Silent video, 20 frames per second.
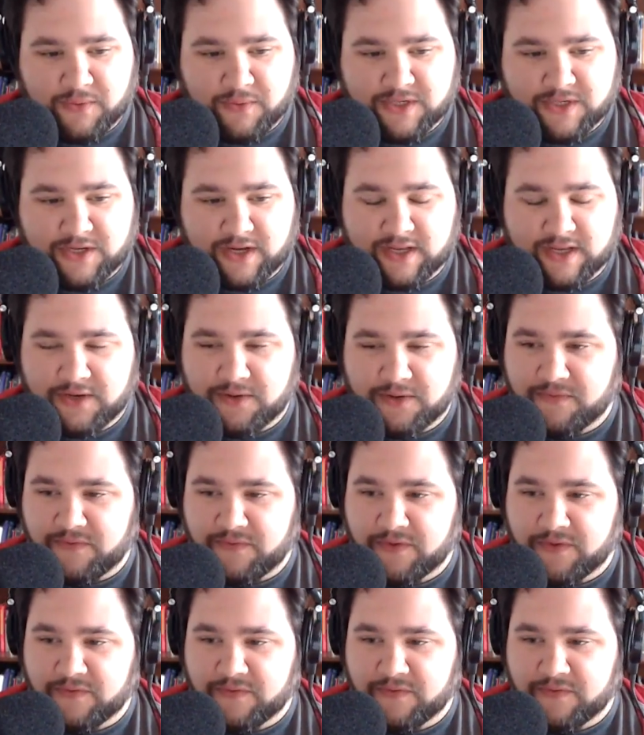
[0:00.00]
talking to a
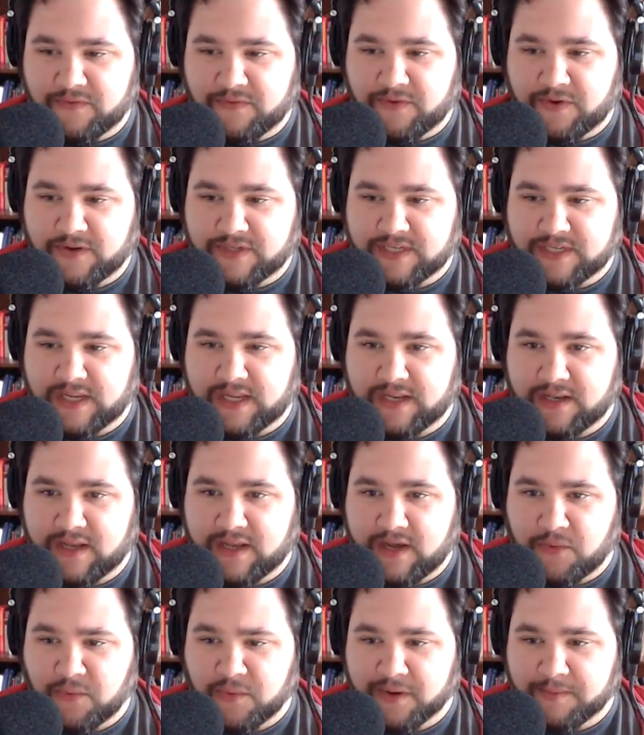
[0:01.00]
few folks at
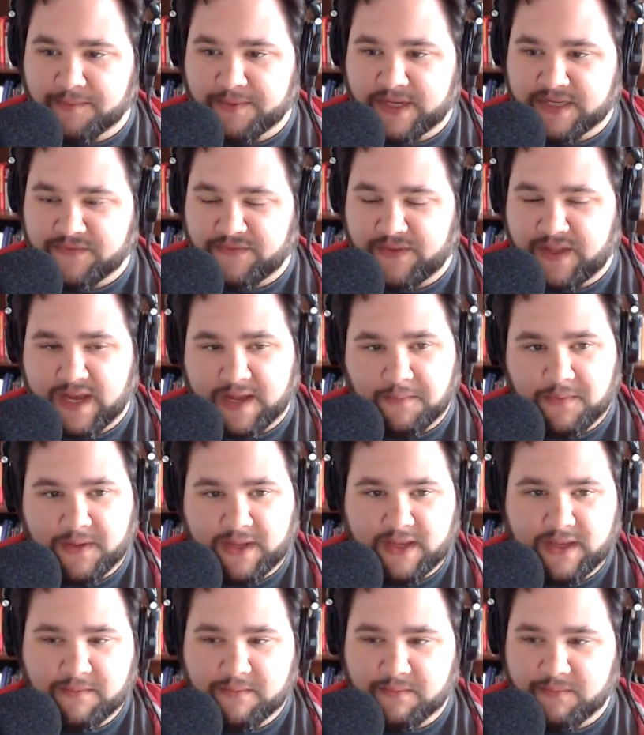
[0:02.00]
WordPress
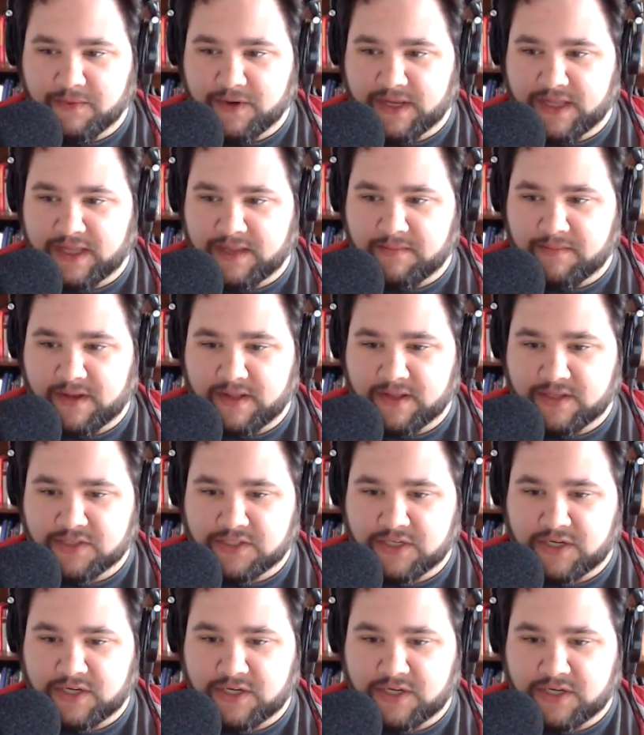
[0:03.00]
VIP, bringing them on the
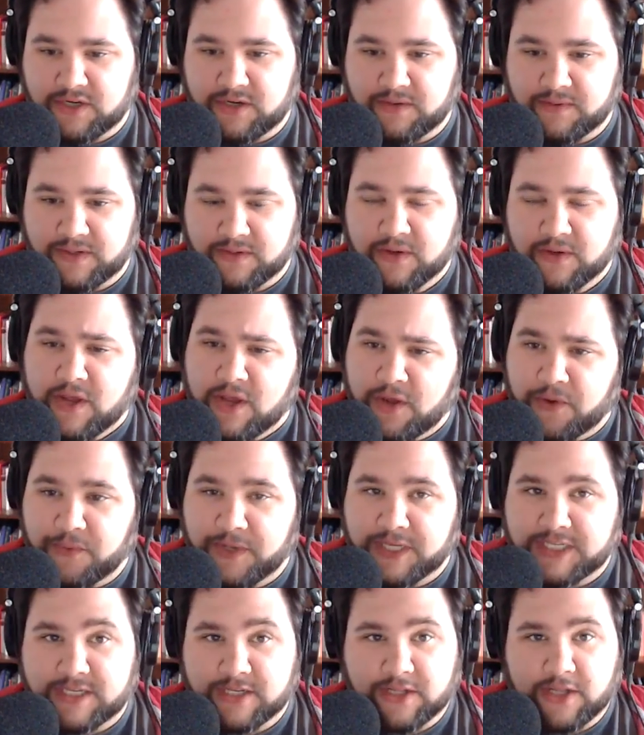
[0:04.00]
show, and we
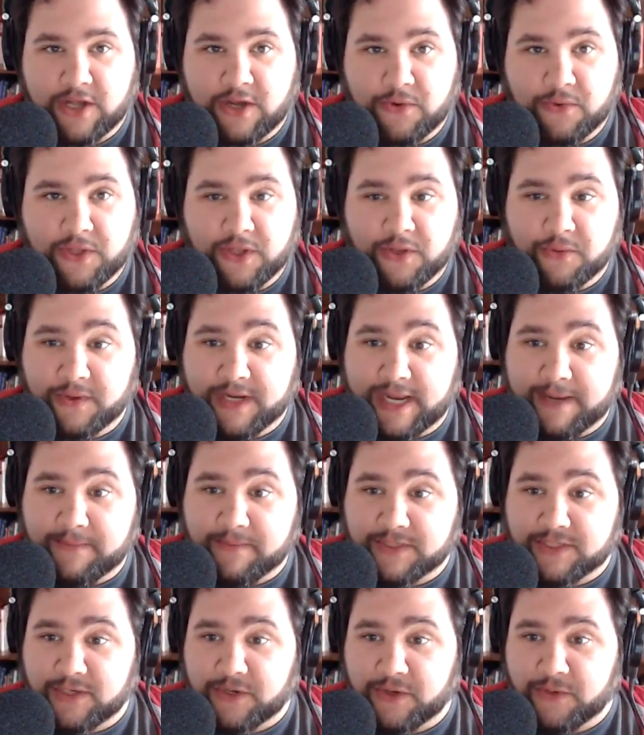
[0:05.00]
still owe you an
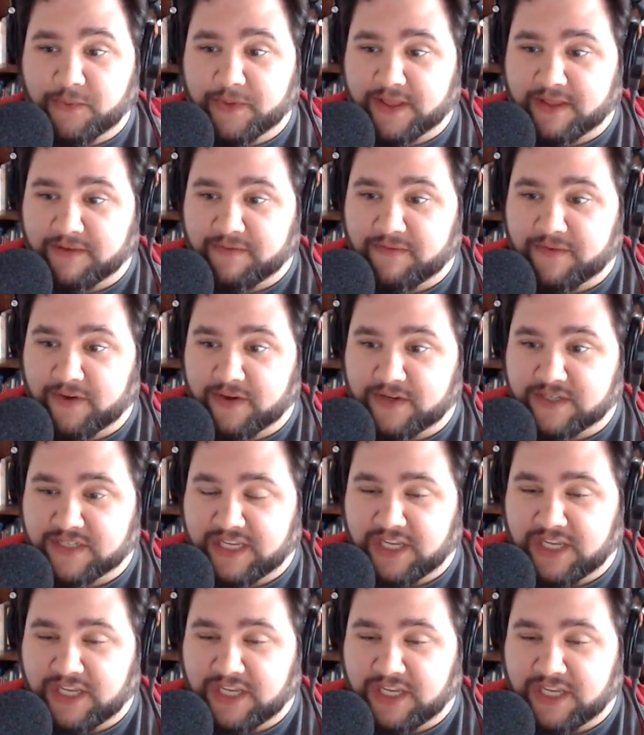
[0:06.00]
episode with the
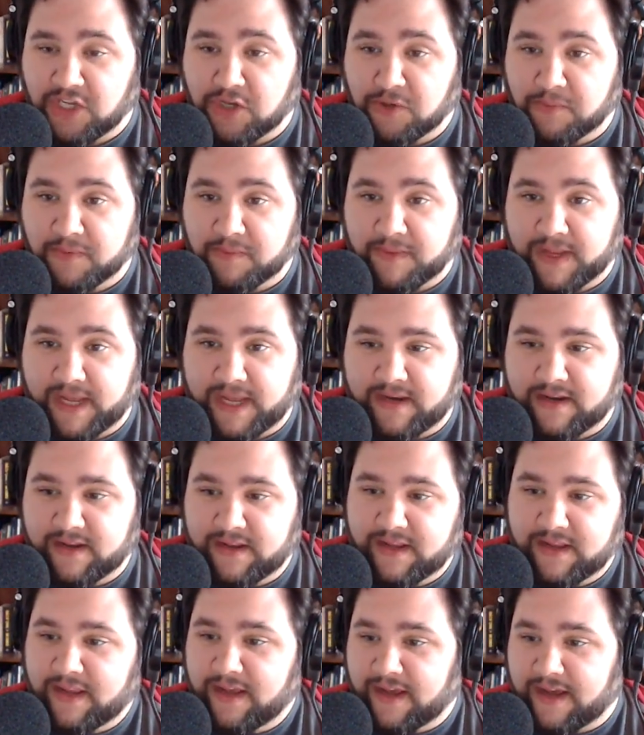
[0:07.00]
folks at Human Made,
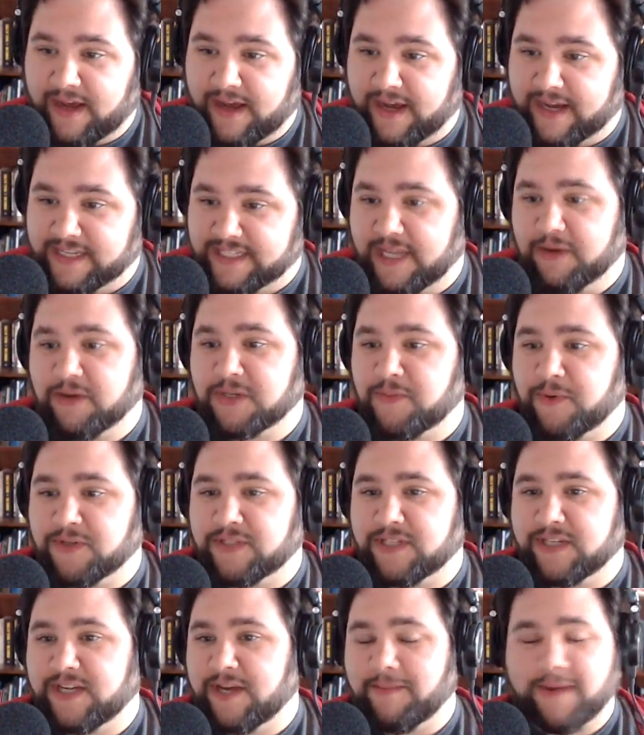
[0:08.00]
because they were
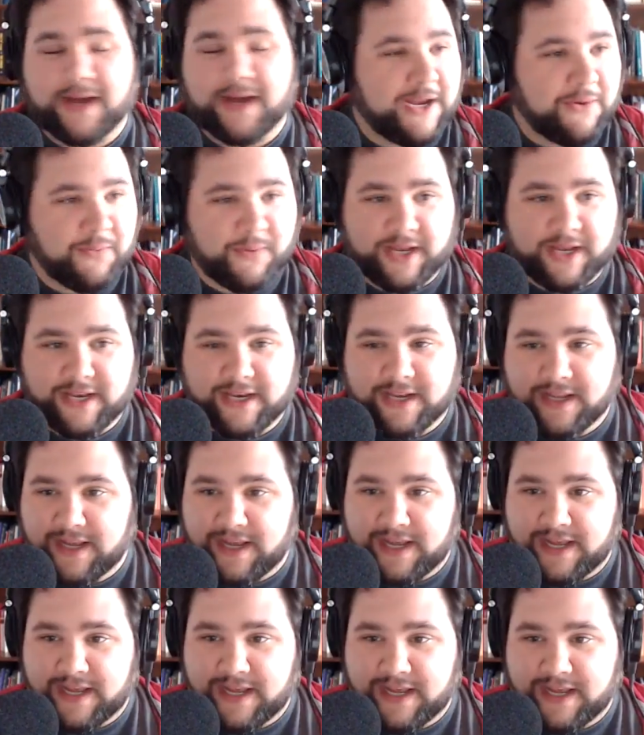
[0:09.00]
supposed to come on when
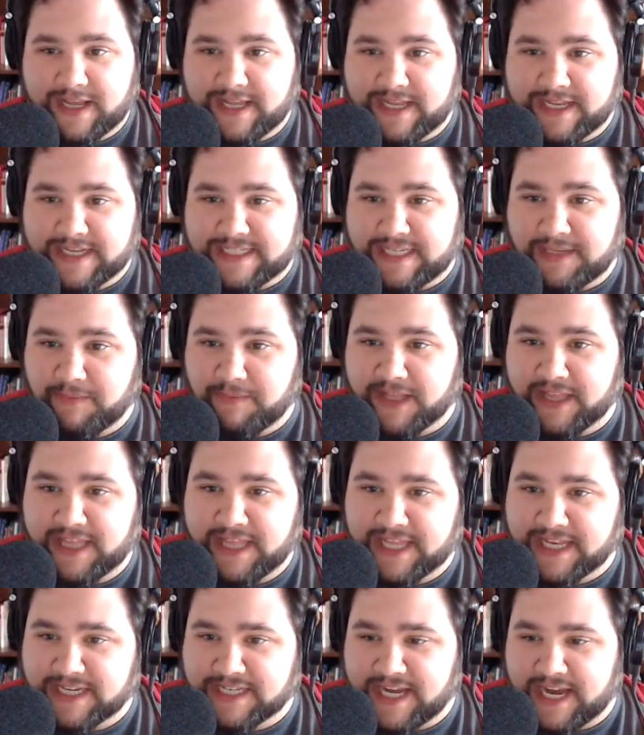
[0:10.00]
seemingly
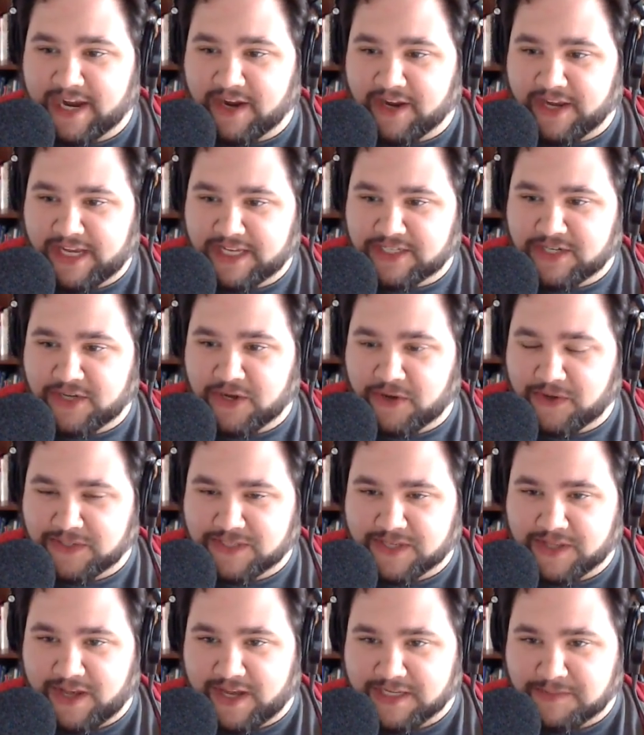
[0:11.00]
the entire East
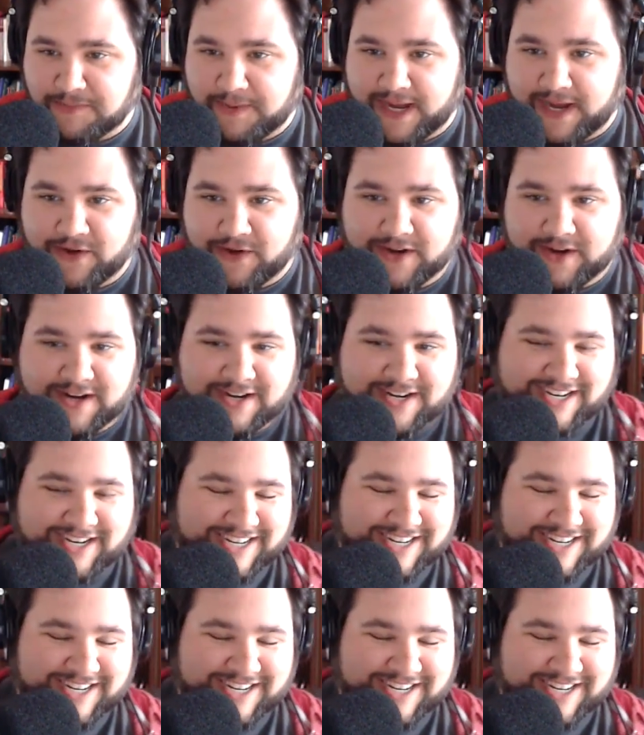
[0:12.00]
Coast lost power.